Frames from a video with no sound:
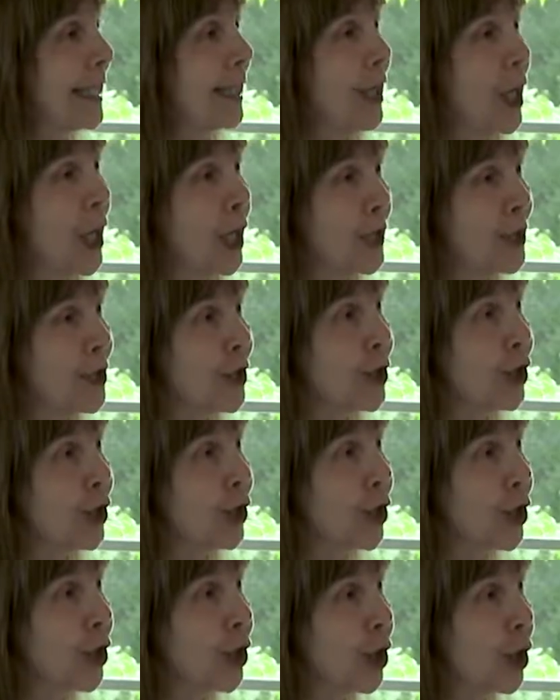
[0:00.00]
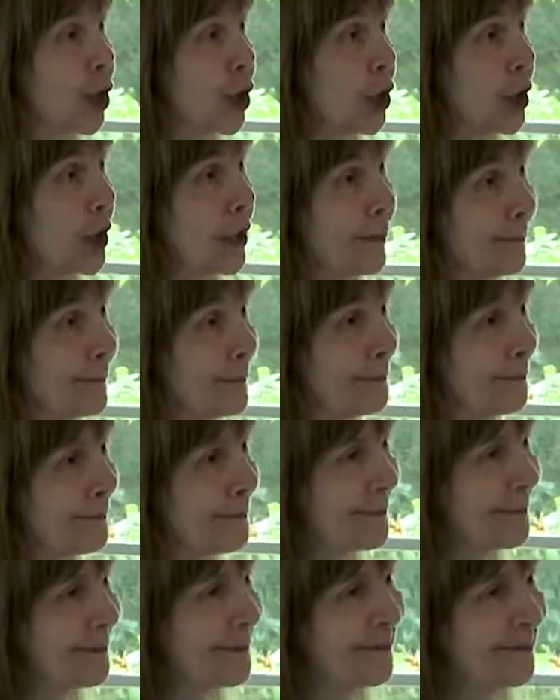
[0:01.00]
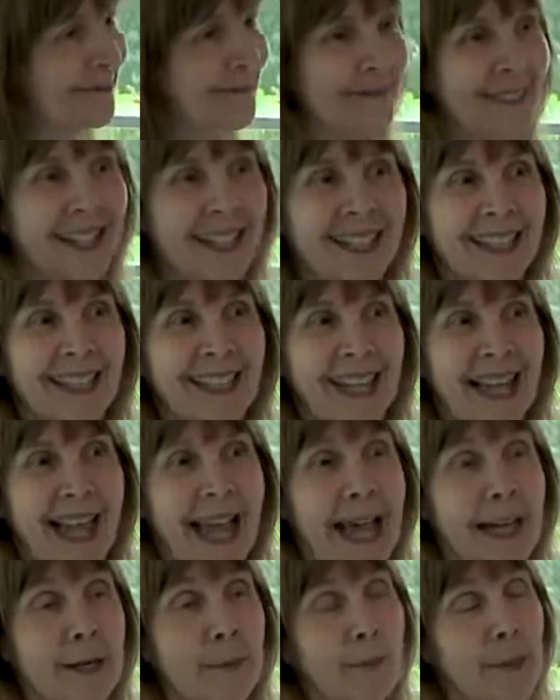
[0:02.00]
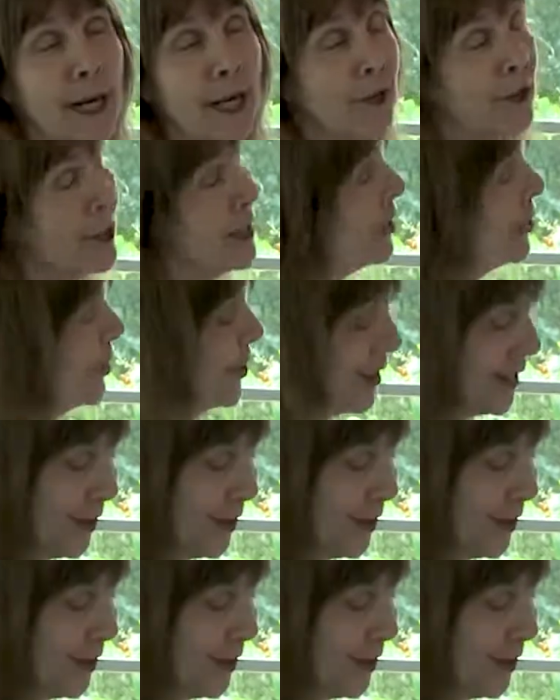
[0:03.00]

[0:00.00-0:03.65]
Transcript: lost your shirt, had a marriage,